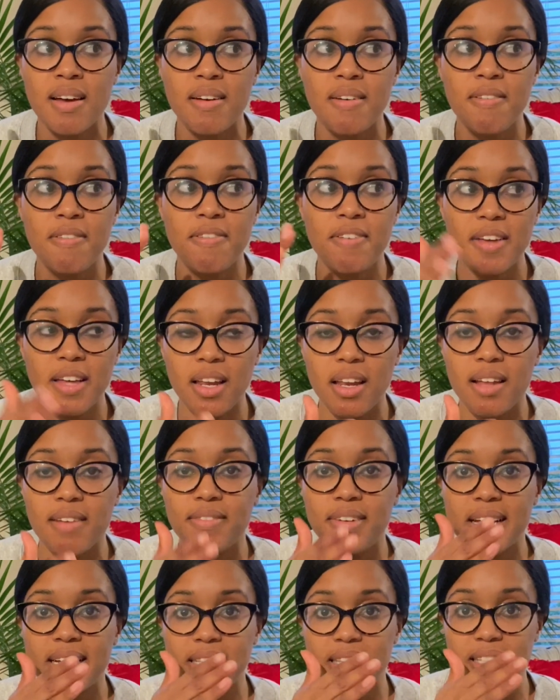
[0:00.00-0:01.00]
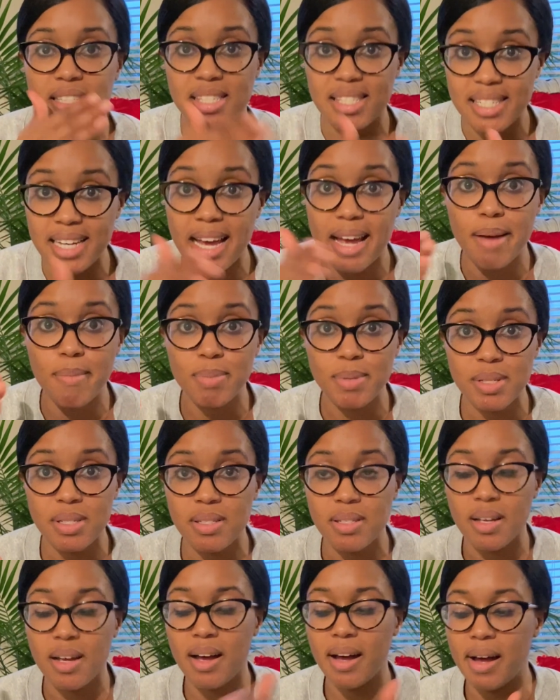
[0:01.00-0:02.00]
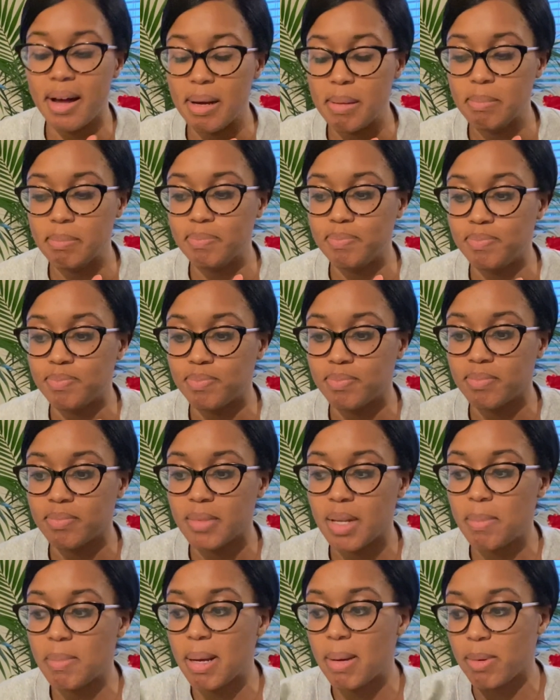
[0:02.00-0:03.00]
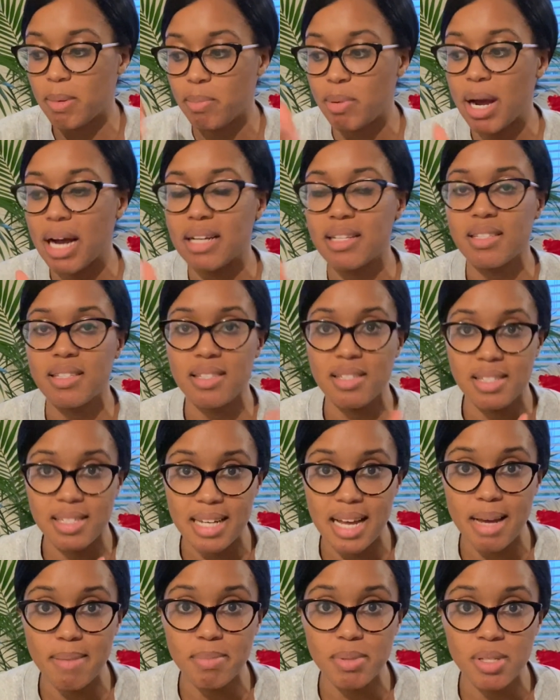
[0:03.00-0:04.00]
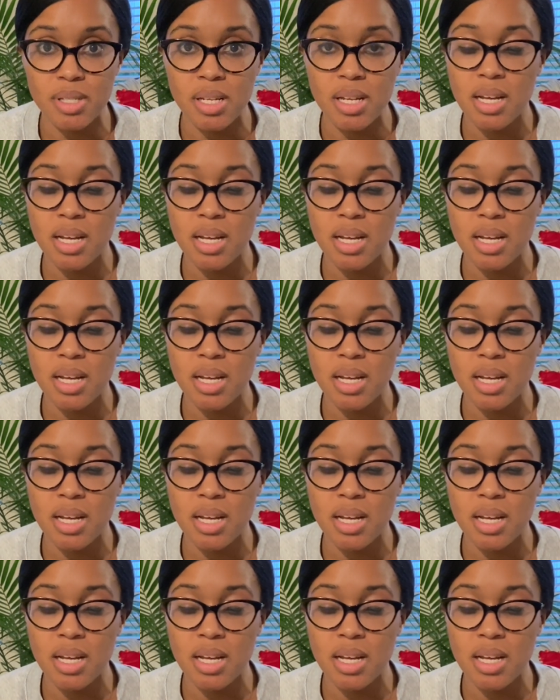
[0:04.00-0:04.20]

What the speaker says: feel of like the steps and be able to practice the steps